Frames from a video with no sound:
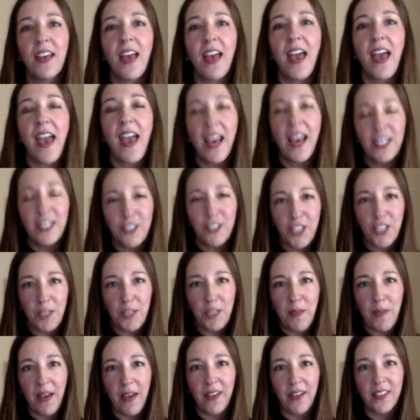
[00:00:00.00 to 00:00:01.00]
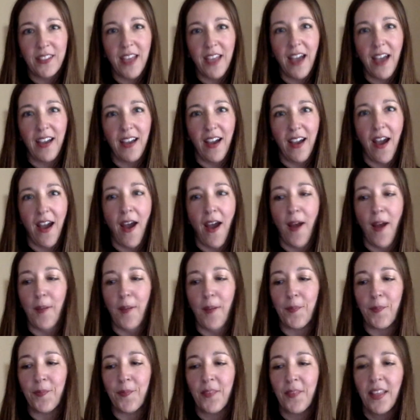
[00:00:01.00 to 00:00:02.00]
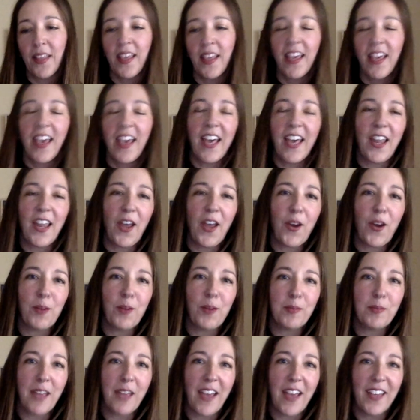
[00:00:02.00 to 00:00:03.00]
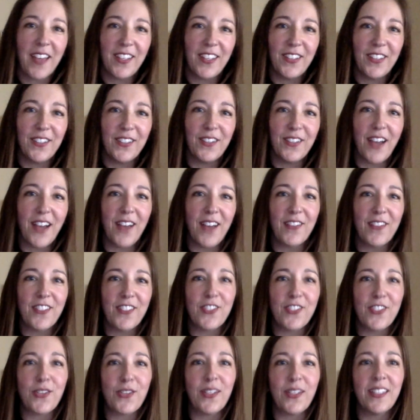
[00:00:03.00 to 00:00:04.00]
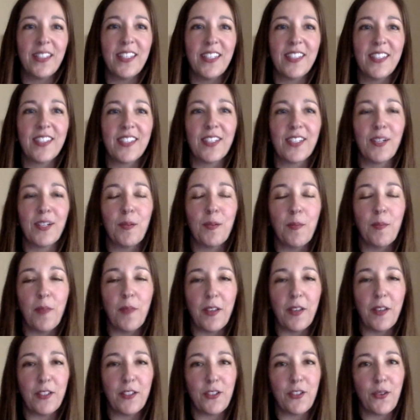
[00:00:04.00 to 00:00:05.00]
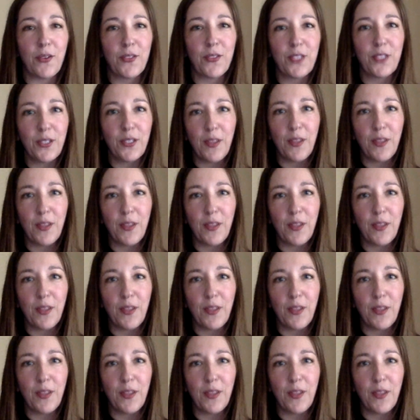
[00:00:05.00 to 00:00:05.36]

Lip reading: @gmail.com. And I hope that you have enjoyed this little intro to the